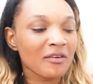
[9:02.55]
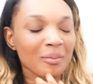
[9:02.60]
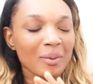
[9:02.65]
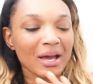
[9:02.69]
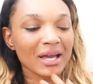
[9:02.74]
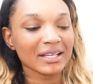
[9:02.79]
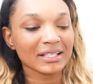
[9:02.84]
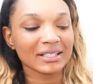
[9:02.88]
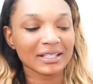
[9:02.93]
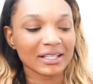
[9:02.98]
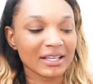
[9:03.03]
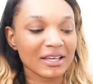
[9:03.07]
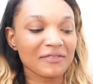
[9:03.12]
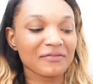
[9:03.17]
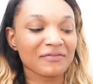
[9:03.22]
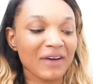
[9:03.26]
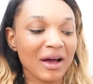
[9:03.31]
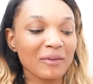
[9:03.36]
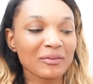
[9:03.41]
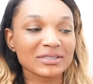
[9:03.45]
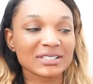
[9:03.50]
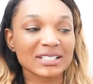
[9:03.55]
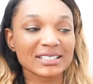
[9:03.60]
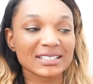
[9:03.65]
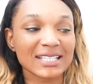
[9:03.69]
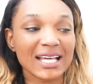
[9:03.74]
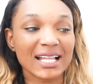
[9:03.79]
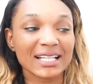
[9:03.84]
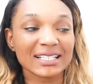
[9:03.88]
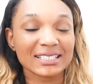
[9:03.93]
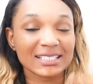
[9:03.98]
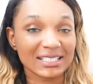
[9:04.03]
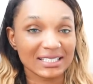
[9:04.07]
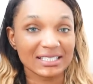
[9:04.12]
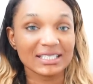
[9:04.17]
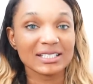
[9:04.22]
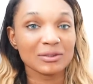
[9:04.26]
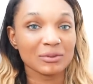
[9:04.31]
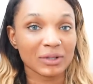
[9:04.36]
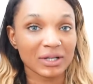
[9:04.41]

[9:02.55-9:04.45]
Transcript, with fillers: but if I was as talented as he